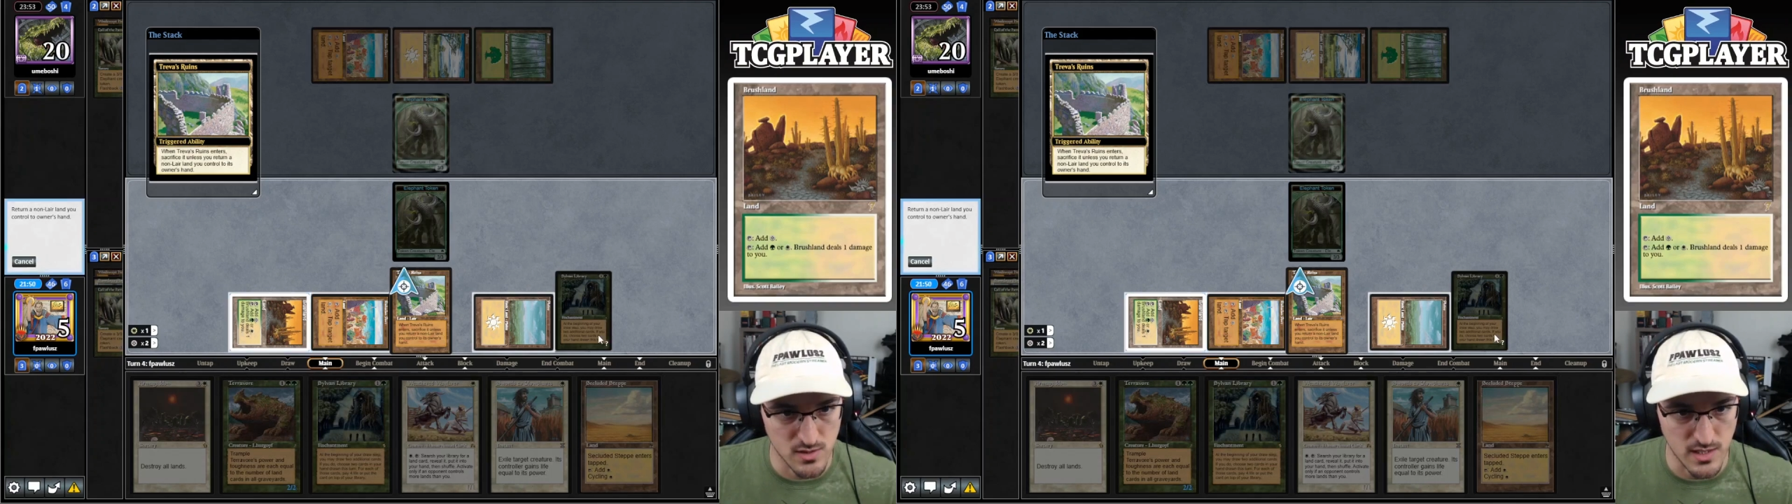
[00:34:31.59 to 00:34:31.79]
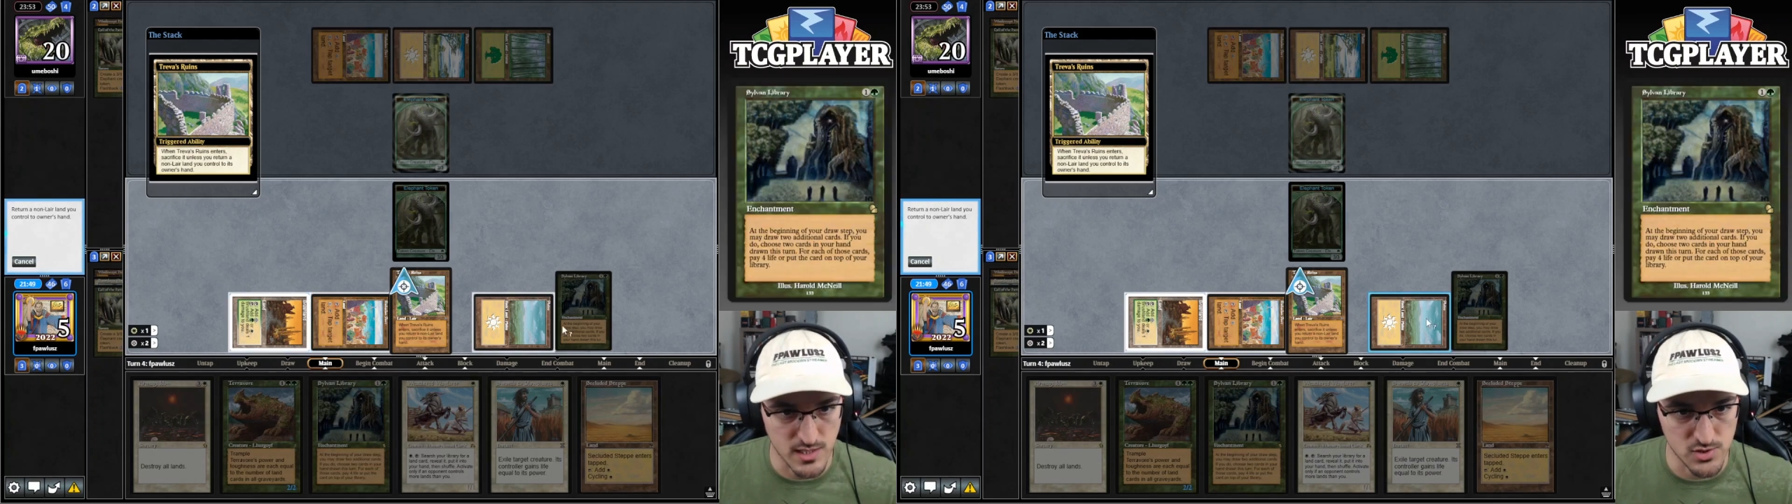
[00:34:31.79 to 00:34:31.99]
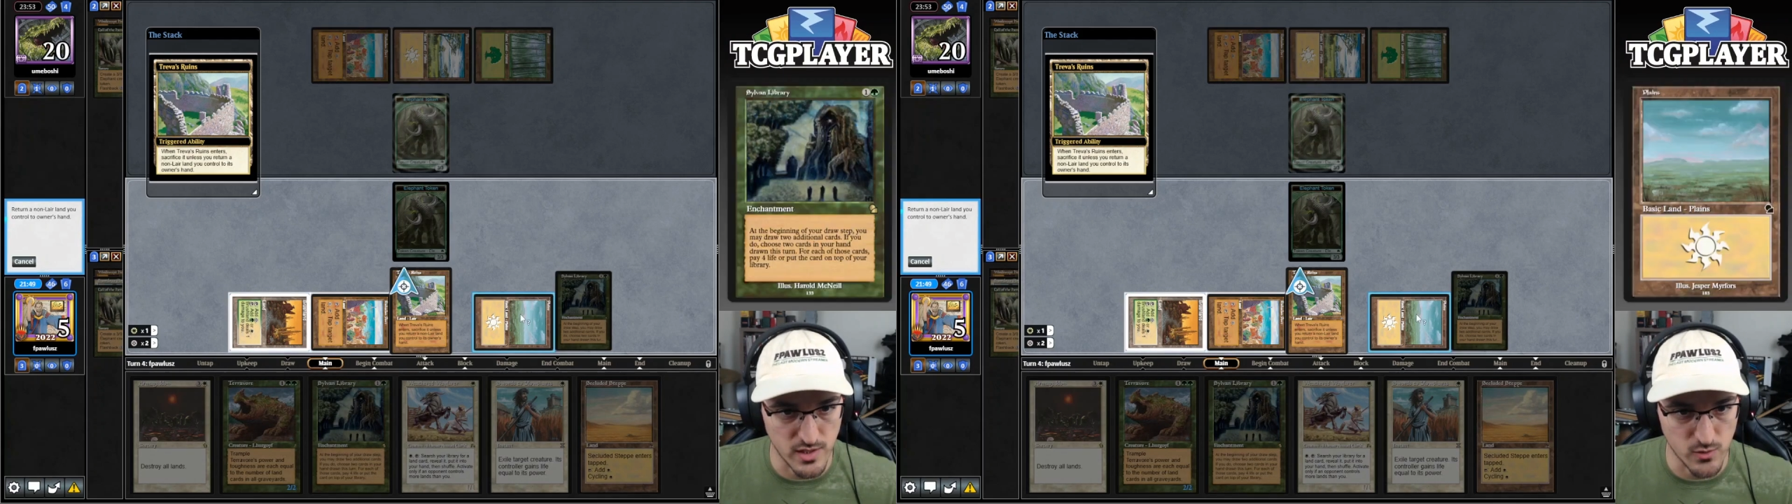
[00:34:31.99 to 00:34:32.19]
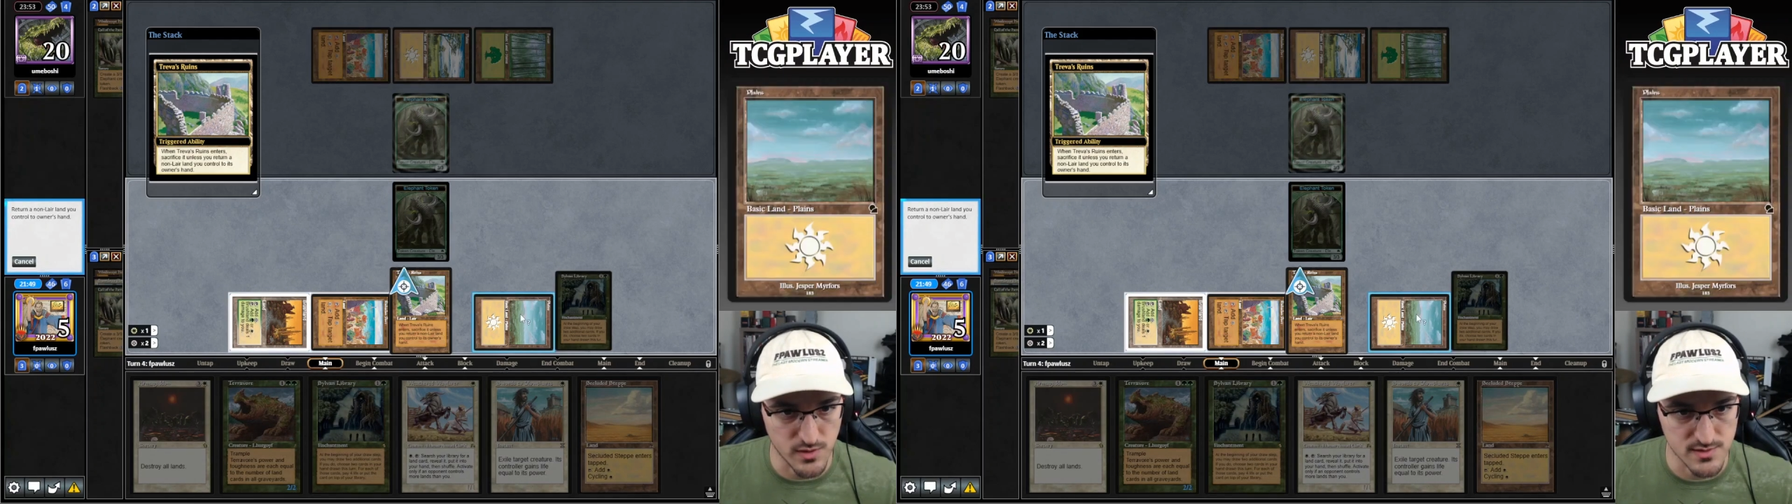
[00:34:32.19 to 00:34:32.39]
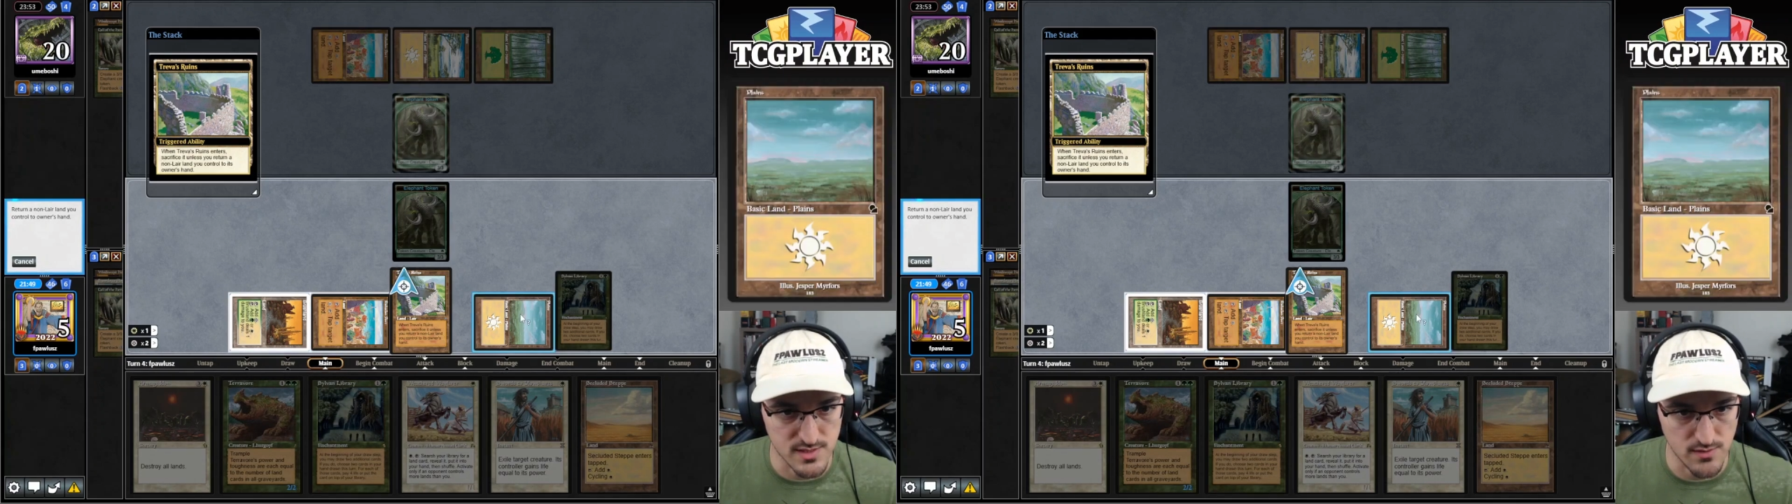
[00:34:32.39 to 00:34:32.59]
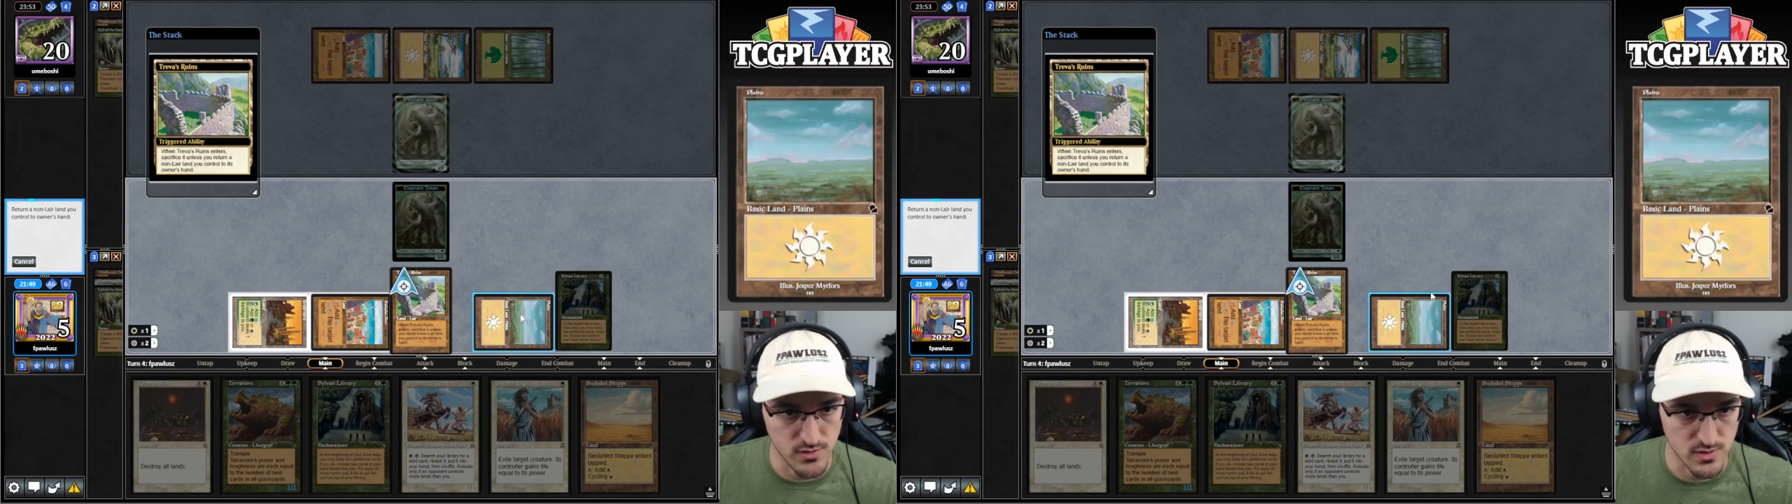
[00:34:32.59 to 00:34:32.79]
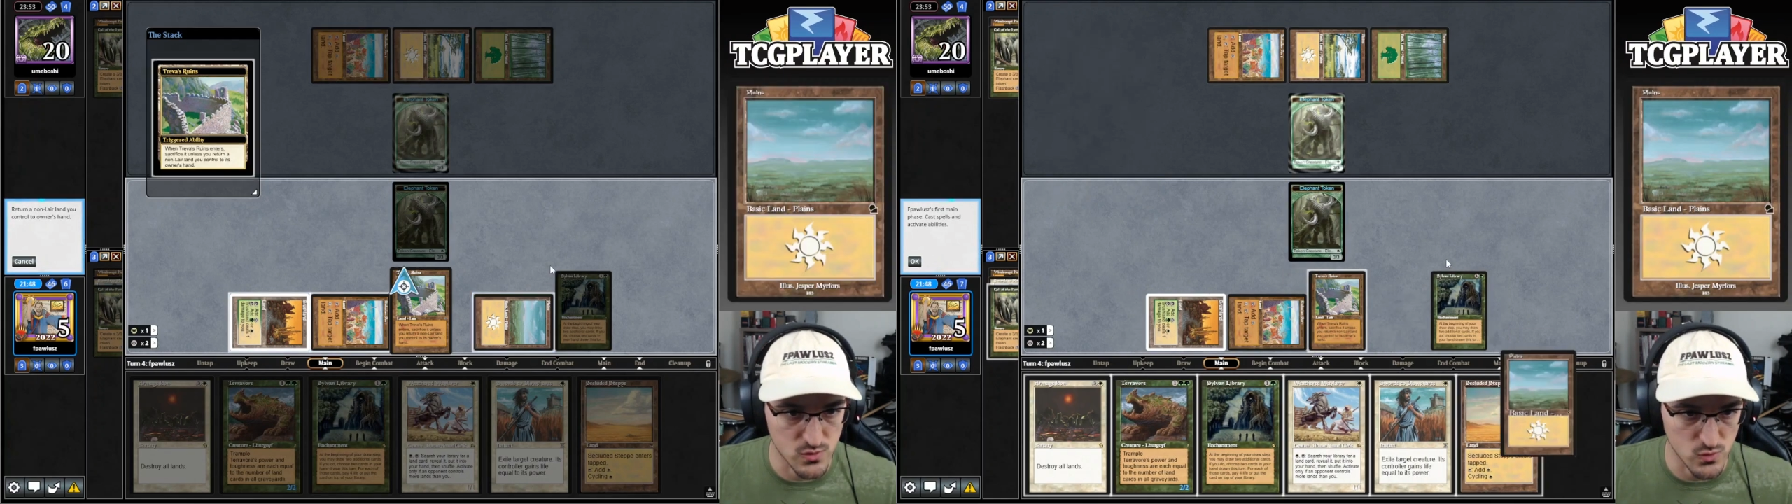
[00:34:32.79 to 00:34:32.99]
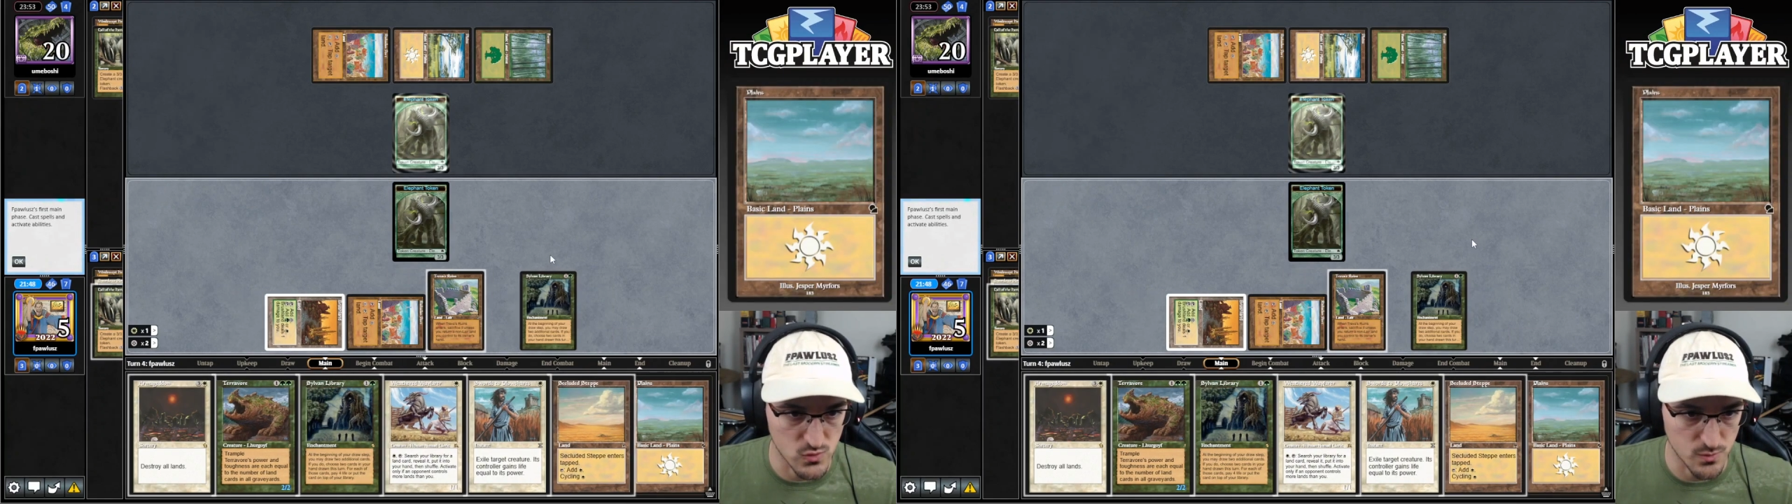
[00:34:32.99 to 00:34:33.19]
Actually, I want to save the Source to